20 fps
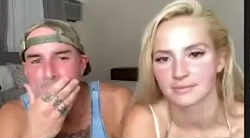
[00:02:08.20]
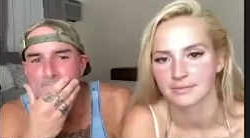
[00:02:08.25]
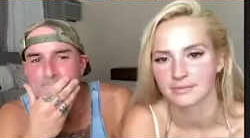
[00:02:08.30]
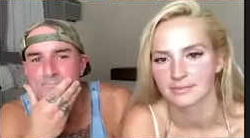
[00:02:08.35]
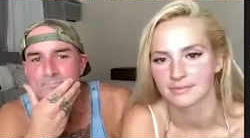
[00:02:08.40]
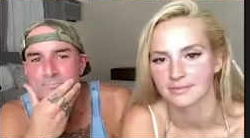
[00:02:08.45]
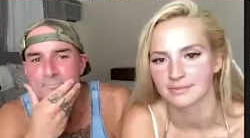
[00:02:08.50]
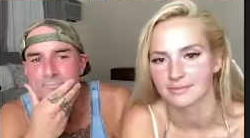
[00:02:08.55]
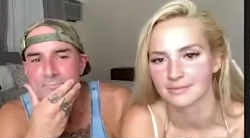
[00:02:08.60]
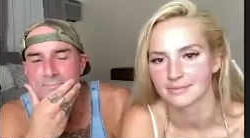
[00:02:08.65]

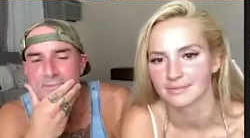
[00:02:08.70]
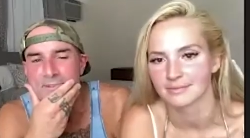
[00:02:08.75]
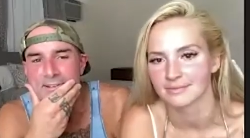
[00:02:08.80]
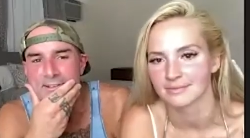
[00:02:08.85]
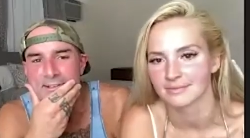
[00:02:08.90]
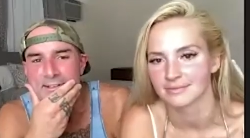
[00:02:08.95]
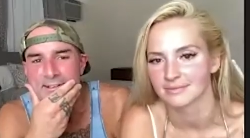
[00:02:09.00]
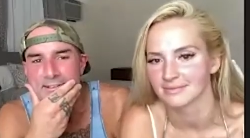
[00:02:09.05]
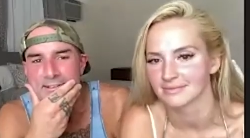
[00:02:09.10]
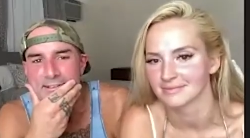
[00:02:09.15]
Speaker 1: just pee.
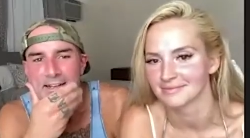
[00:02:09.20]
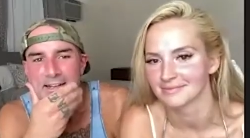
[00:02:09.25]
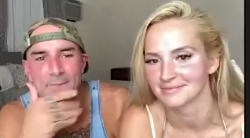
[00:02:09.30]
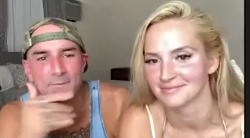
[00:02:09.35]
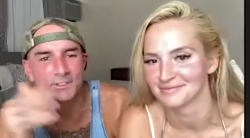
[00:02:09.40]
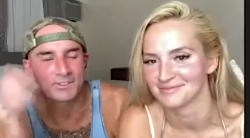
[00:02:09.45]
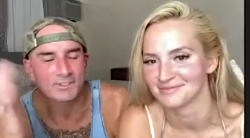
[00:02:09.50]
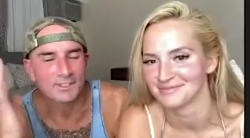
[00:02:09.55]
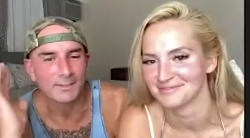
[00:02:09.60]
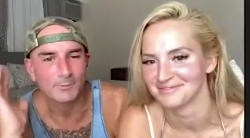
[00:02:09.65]
So
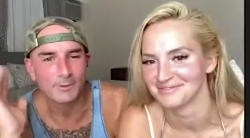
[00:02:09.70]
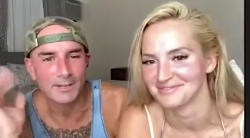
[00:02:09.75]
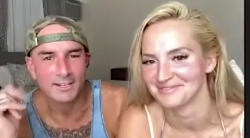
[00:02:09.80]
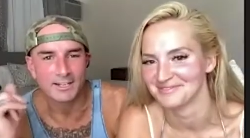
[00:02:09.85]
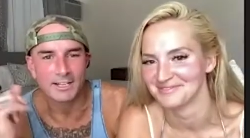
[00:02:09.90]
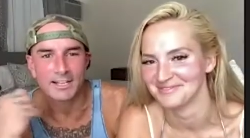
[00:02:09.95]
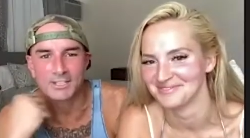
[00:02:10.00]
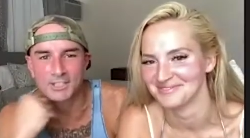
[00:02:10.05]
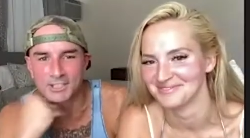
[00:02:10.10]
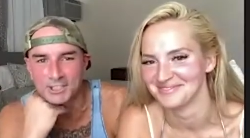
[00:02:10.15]
I'm the same
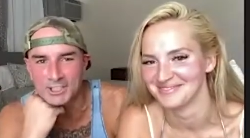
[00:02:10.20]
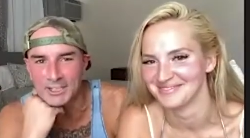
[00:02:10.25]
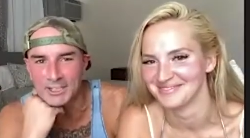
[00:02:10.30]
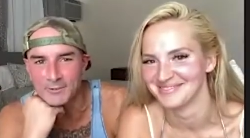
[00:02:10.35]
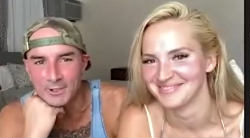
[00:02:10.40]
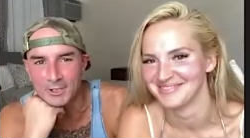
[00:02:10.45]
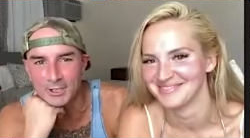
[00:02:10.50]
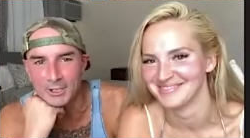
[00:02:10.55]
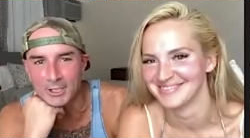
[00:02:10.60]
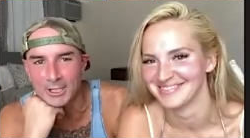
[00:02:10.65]
way. I just
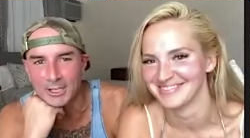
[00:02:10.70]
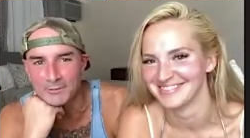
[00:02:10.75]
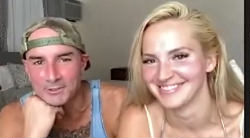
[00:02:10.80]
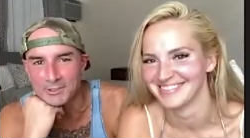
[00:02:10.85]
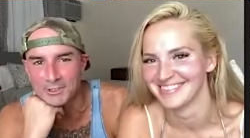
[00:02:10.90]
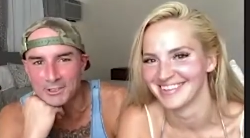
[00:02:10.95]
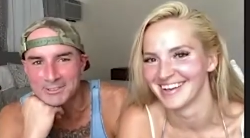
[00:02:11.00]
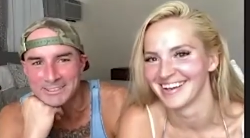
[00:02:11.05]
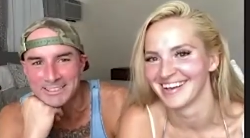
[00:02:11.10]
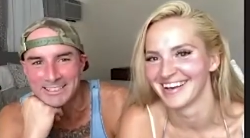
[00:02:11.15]
shaved it all
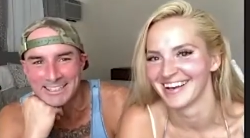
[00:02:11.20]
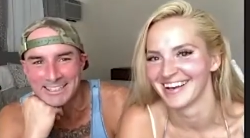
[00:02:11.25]
off, dude.